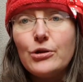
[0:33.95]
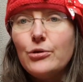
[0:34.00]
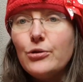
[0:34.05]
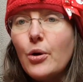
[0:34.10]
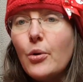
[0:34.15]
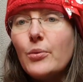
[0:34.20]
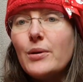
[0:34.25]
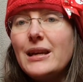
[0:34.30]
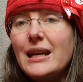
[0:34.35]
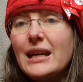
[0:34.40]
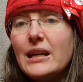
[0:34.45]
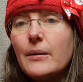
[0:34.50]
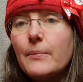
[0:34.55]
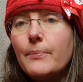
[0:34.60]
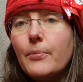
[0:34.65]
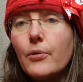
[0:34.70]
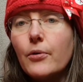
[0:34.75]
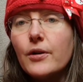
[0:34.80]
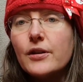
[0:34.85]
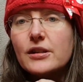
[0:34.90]
You don't need a
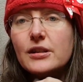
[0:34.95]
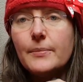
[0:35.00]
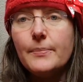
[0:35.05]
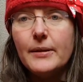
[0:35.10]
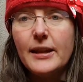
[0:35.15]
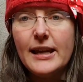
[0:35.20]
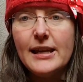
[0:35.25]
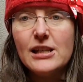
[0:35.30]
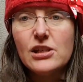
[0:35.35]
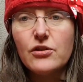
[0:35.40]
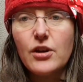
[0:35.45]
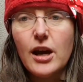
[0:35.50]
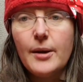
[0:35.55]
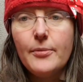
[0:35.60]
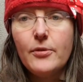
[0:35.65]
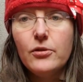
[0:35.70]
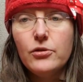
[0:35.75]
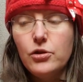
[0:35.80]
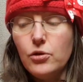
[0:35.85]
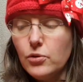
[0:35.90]
board to play
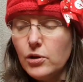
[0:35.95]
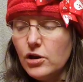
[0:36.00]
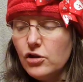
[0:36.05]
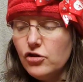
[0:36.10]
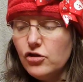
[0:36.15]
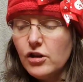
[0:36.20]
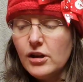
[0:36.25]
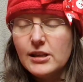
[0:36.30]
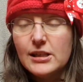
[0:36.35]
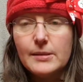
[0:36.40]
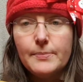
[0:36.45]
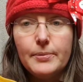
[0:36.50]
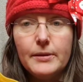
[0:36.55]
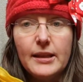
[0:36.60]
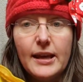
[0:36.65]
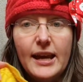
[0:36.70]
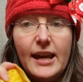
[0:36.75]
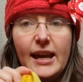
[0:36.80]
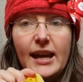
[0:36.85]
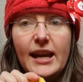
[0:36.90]
Scrabble. You can just
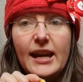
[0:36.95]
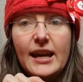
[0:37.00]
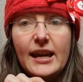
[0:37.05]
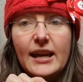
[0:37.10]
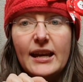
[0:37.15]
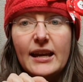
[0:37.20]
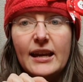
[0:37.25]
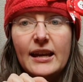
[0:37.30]
play